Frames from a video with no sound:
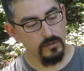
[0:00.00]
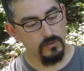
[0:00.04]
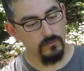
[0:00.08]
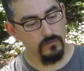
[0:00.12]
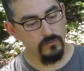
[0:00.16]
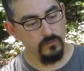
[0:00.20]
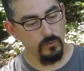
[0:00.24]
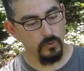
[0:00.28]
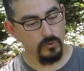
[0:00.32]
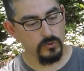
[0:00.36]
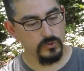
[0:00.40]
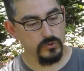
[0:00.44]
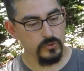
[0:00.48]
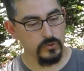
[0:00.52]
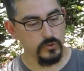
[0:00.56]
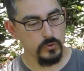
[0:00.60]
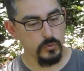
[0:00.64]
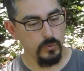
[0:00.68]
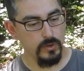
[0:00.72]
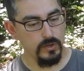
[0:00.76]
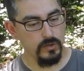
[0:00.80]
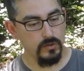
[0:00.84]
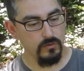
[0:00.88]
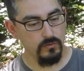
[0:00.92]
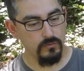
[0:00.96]
4 to
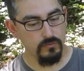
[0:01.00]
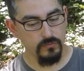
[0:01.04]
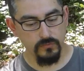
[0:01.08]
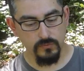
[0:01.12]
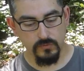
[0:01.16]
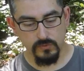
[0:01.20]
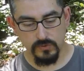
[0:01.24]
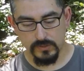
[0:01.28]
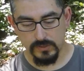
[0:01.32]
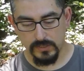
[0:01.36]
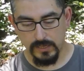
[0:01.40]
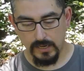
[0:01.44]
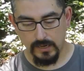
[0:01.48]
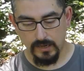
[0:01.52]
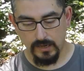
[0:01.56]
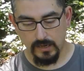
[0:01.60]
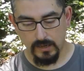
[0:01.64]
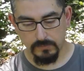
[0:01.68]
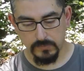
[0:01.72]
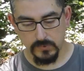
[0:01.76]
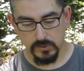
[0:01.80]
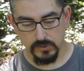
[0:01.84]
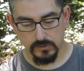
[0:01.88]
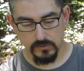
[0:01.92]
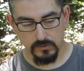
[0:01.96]
12 day
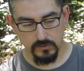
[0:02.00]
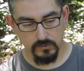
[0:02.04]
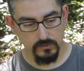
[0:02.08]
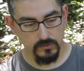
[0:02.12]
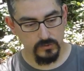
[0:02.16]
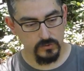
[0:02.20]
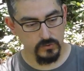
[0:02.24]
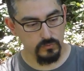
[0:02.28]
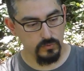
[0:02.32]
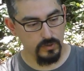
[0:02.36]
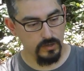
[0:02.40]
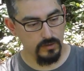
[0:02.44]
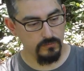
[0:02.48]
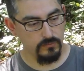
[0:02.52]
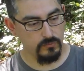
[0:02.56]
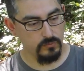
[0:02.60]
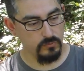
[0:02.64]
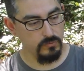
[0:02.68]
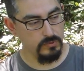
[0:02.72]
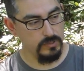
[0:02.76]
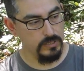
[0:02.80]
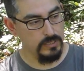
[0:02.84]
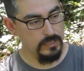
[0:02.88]
optic on this rifle.